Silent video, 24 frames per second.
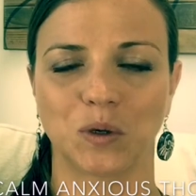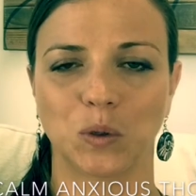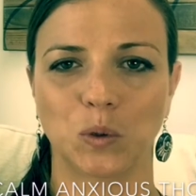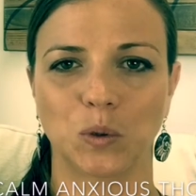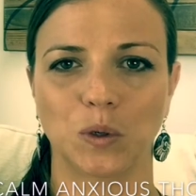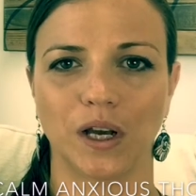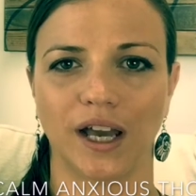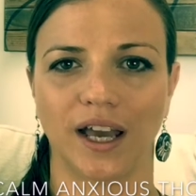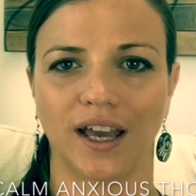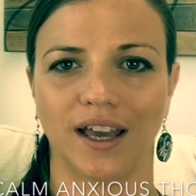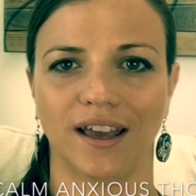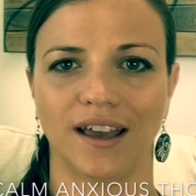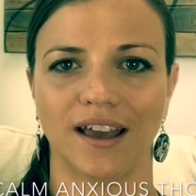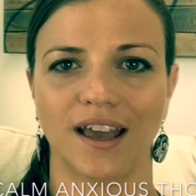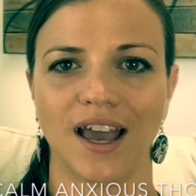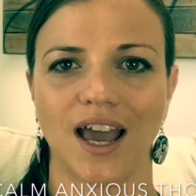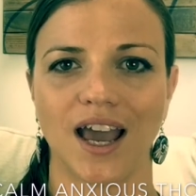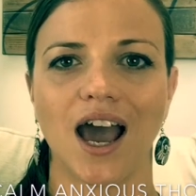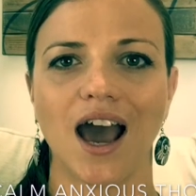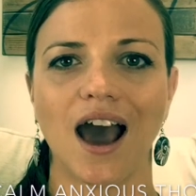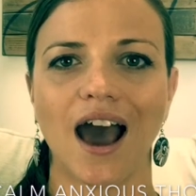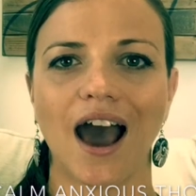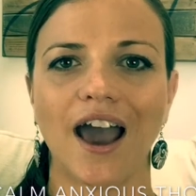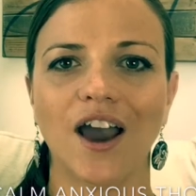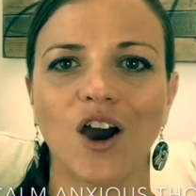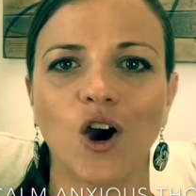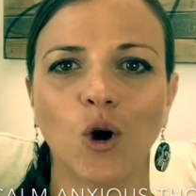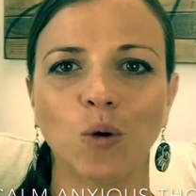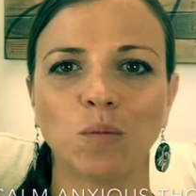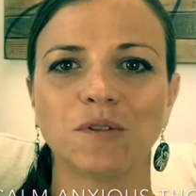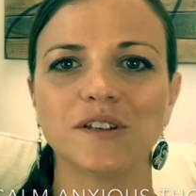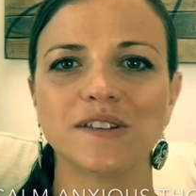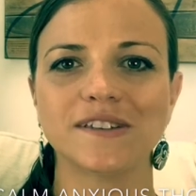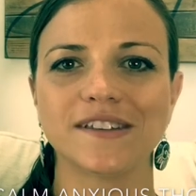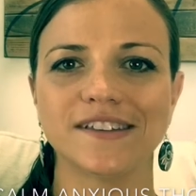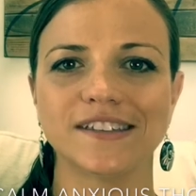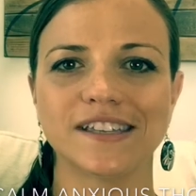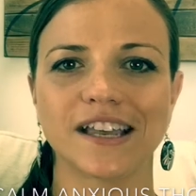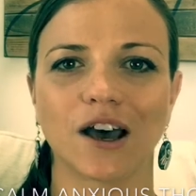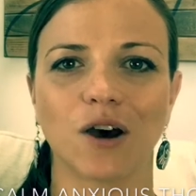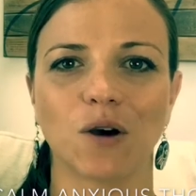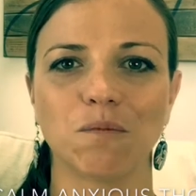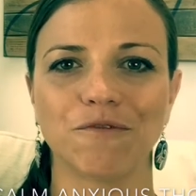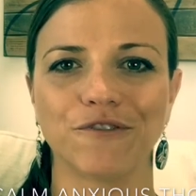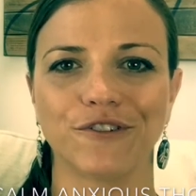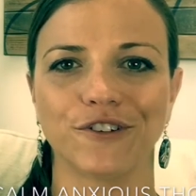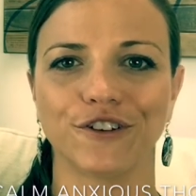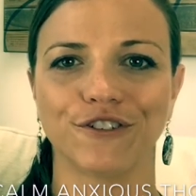Okay? I hope this is
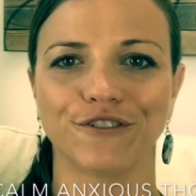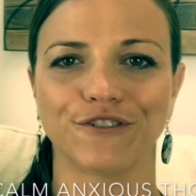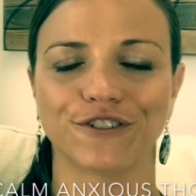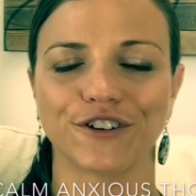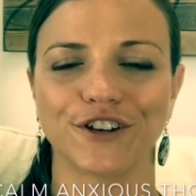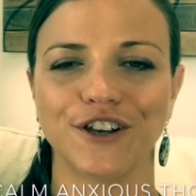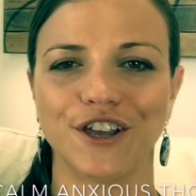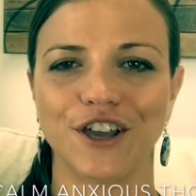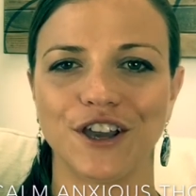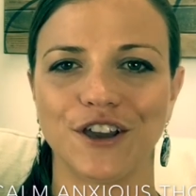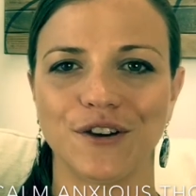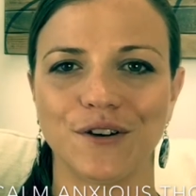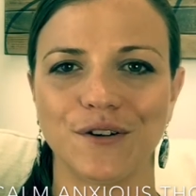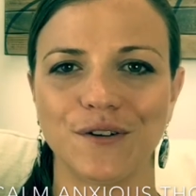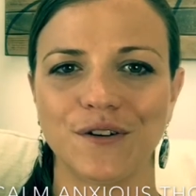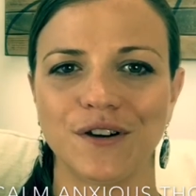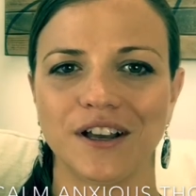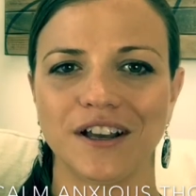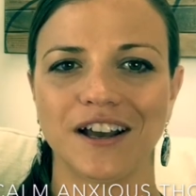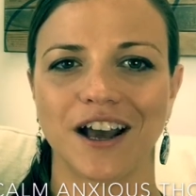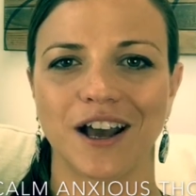helpful for you.